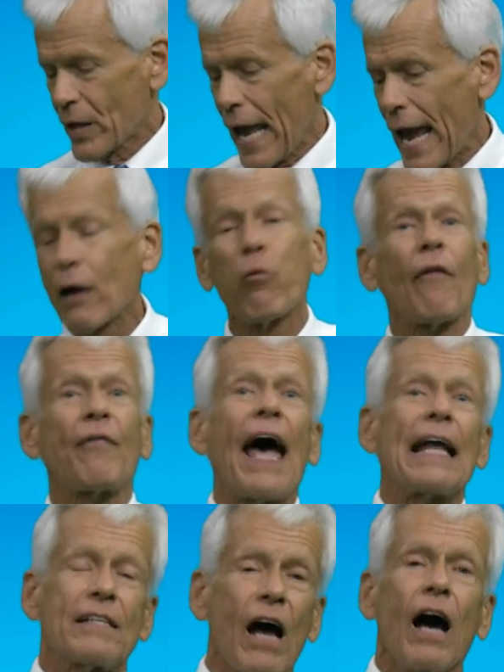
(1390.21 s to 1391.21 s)
And what
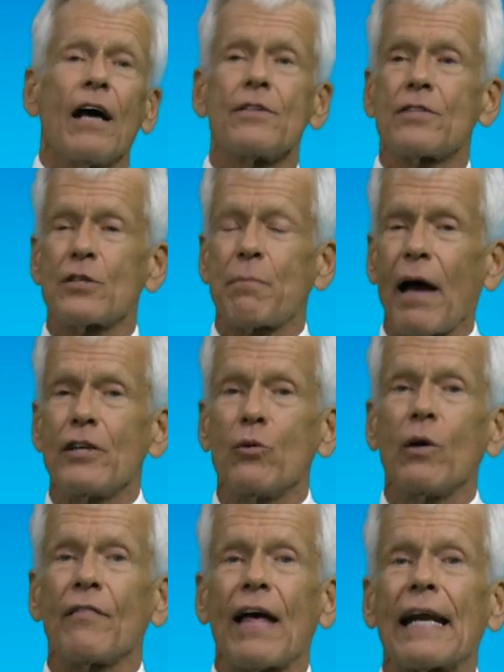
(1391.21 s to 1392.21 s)
that does is by
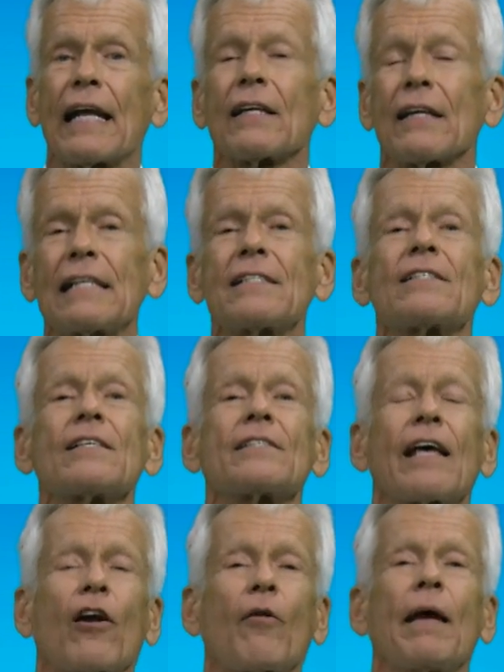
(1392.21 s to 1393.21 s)
doing that, it lets the
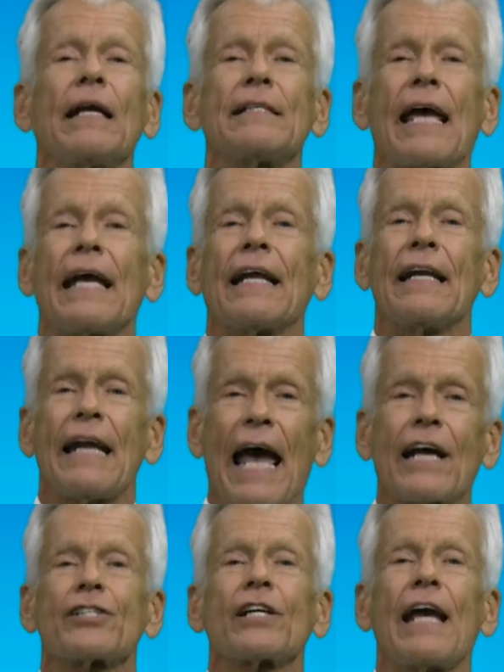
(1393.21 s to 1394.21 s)
seller maintain a
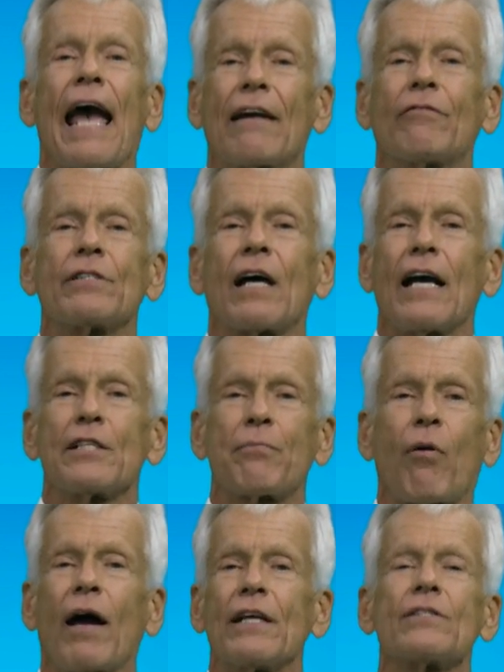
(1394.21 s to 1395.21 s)
nationally advertised
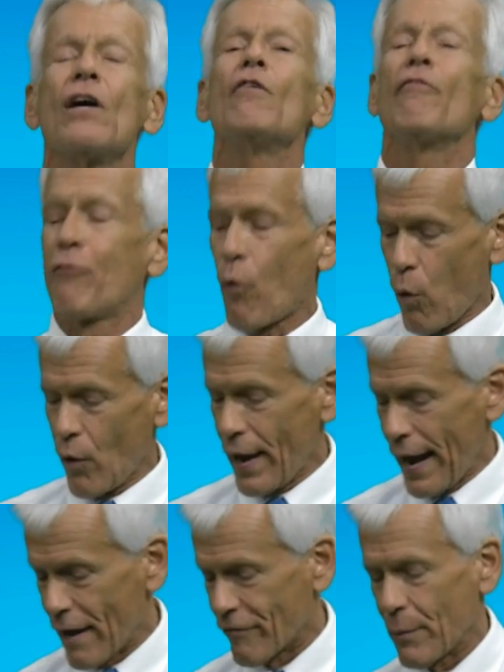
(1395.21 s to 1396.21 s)
price for
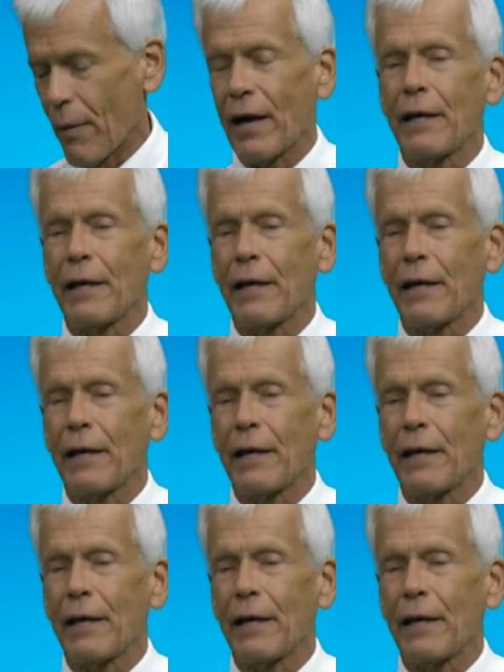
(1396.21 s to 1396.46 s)
everybody.